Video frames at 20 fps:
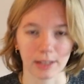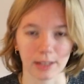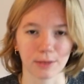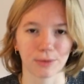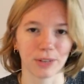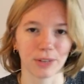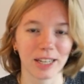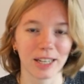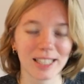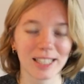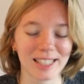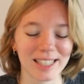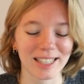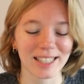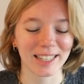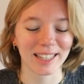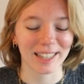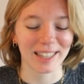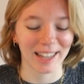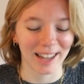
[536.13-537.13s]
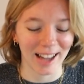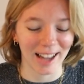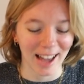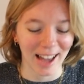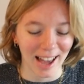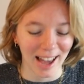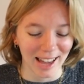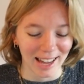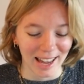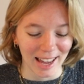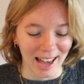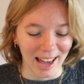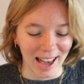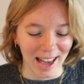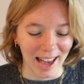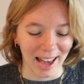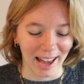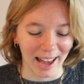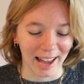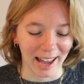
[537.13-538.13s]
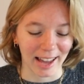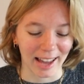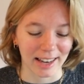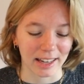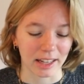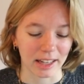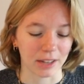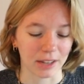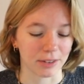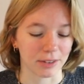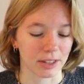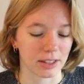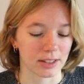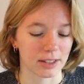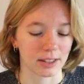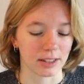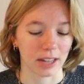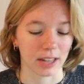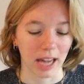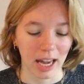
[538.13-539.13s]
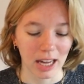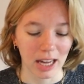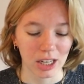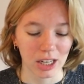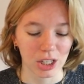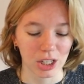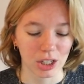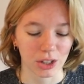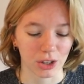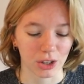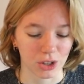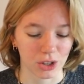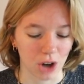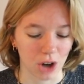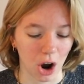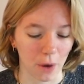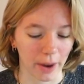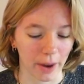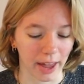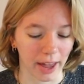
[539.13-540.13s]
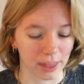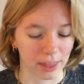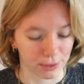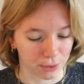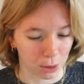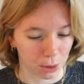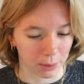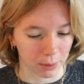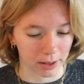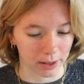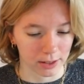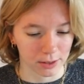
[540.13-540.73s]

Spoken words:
fits, and if it's the age, the genre, and the format.